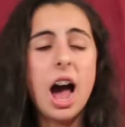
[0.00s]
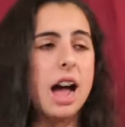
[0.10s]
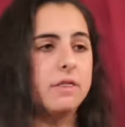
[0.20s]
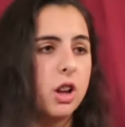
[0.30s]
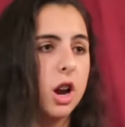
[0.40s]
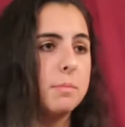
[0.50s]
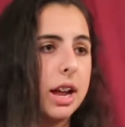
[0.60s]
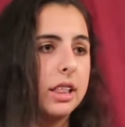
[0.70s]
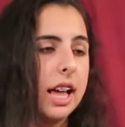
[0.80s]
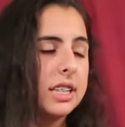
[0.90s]
I've learned
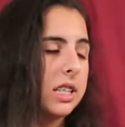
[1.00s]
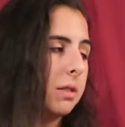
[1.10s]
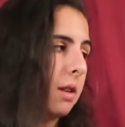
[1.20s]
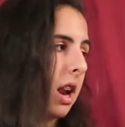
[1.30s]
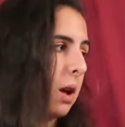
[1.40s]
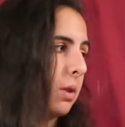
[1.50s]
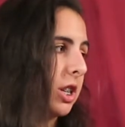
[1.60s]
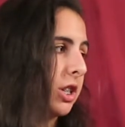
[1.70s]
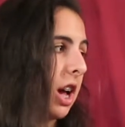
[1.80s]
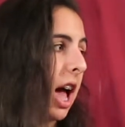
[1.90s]
my lesson, but I
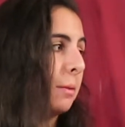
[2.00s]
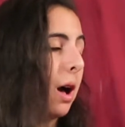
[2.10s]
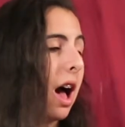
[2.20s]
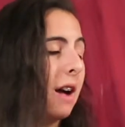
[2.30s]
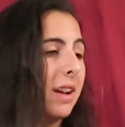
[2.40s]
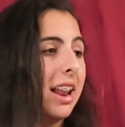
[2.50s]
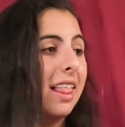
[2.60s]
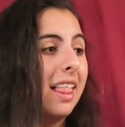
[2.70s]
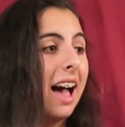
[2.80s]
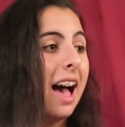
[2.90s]
wish I were in
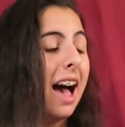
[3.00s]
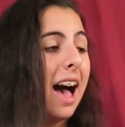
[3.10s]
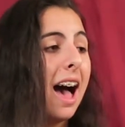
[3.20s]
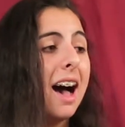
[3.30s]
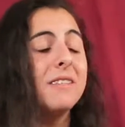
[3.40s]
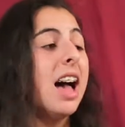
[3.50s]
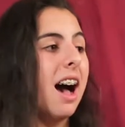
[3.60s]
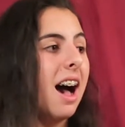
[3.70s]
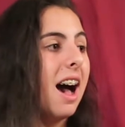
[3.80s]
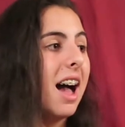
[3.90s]
love
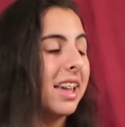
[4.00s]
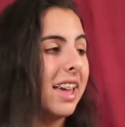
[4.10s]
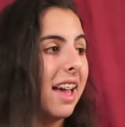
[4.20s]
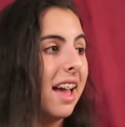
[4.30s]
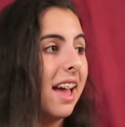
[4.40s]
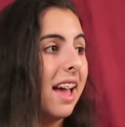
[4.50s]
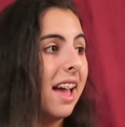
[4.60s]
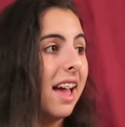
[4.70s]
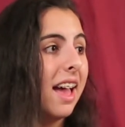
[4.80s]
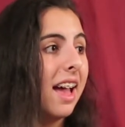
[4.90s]
again.